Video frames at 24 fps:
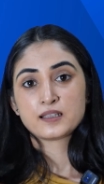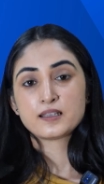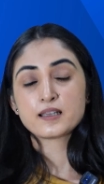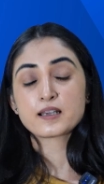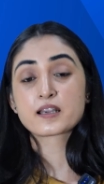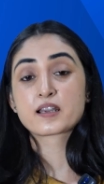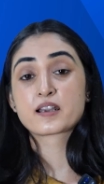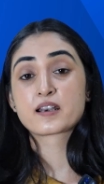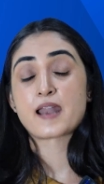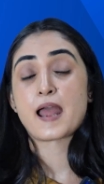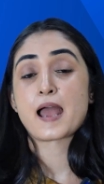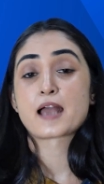
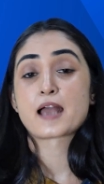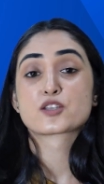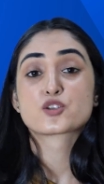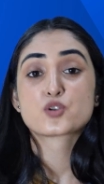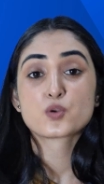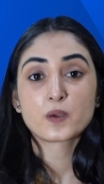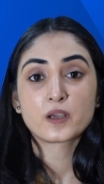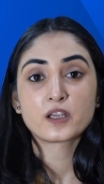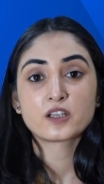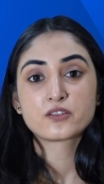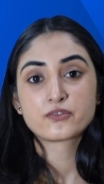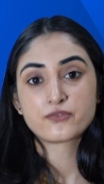The
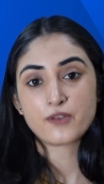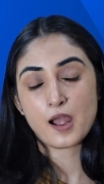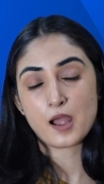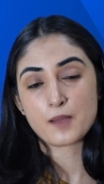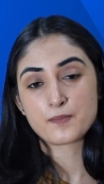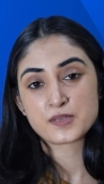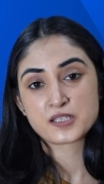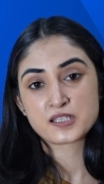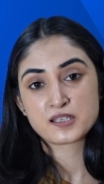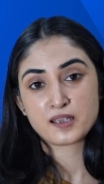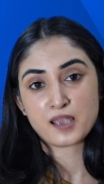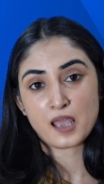Graduate
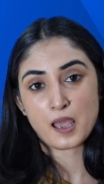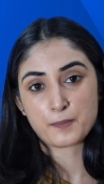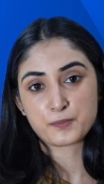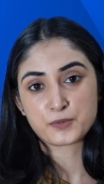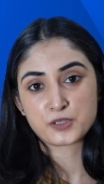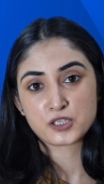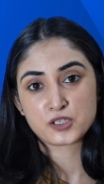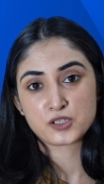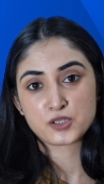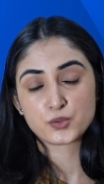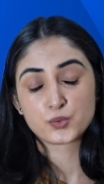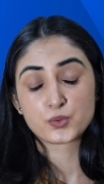Pharmacy
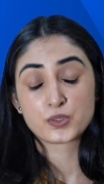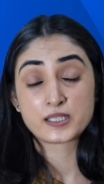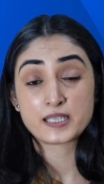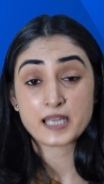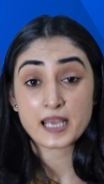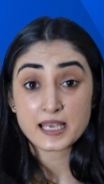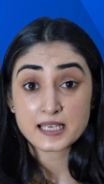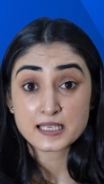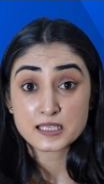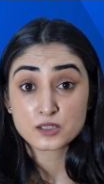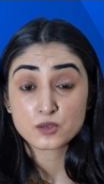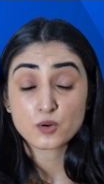Aptitude
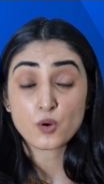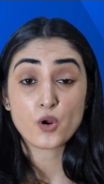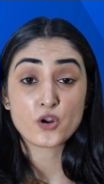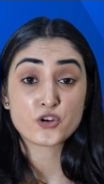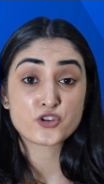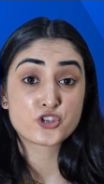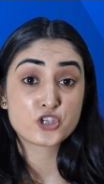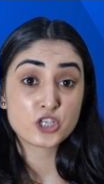Test or